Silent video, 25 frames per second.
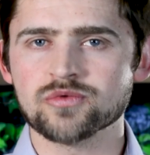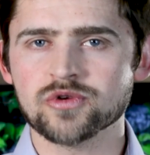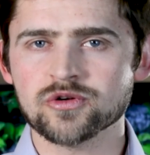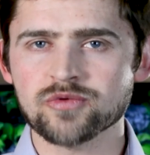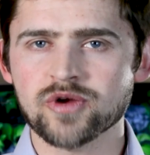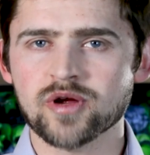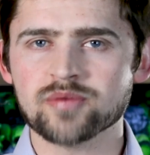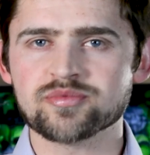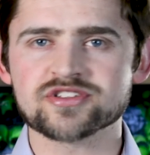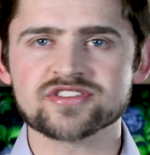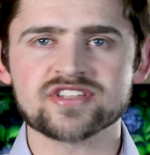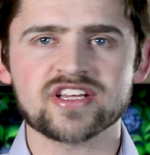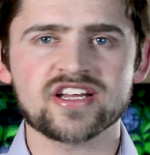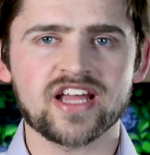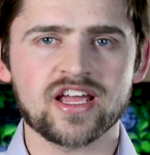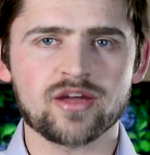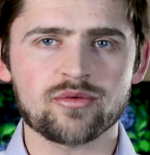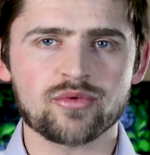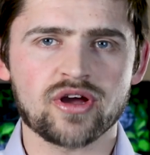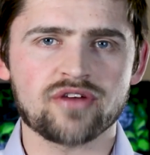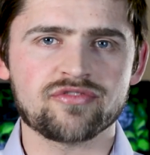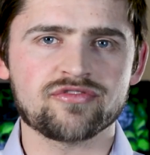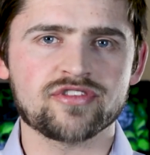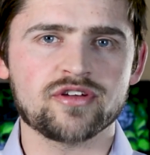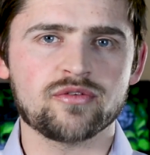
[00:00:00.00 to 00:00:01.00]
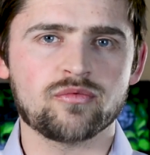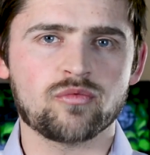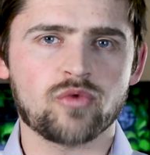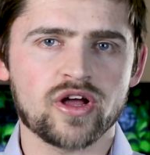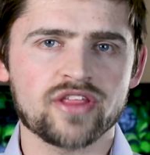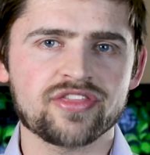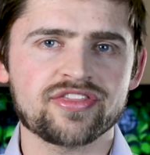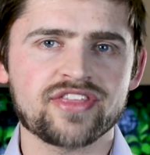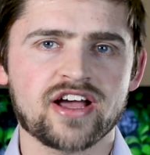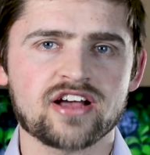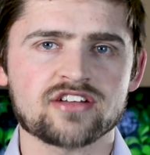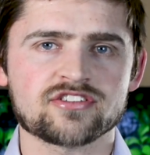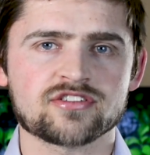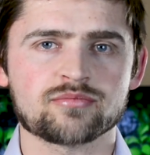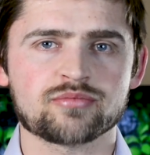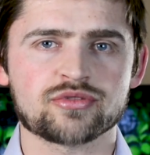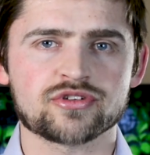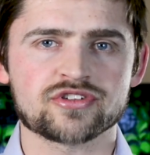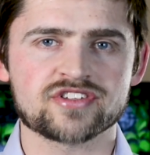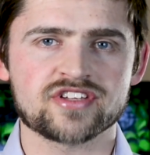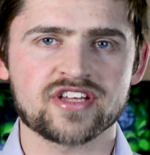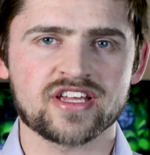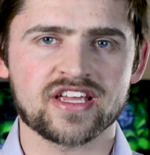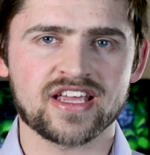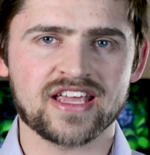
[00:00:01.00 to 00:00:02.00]
would represent a roughly
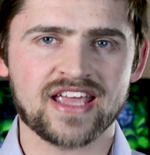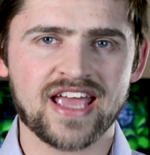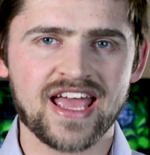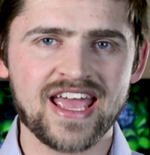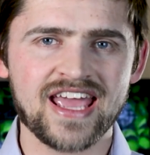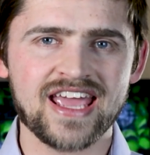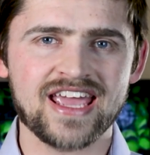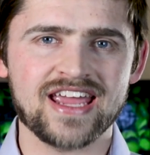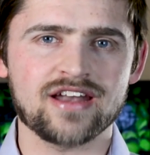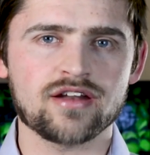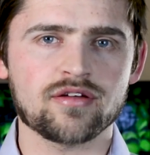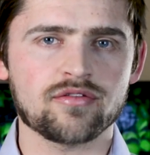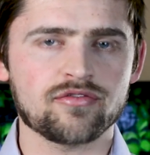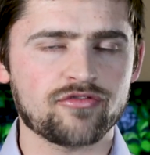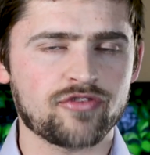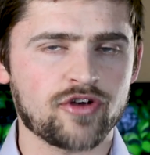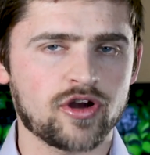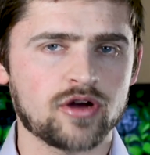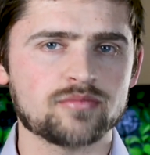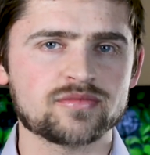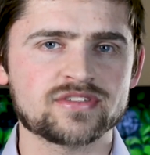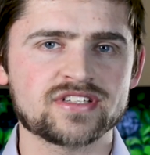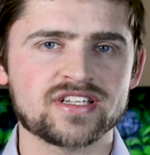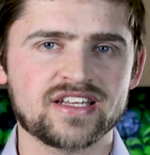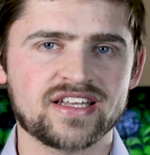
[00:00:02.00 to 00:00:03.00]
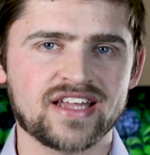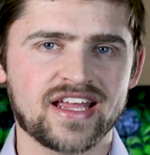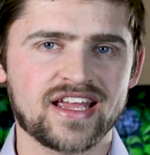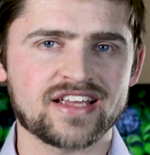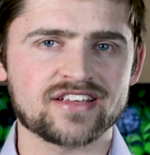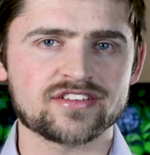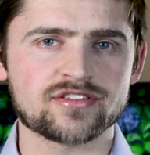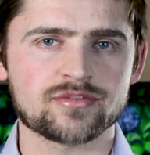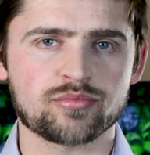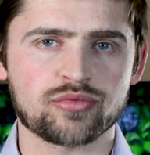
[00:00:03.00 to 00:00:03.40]
1,000% gain from today's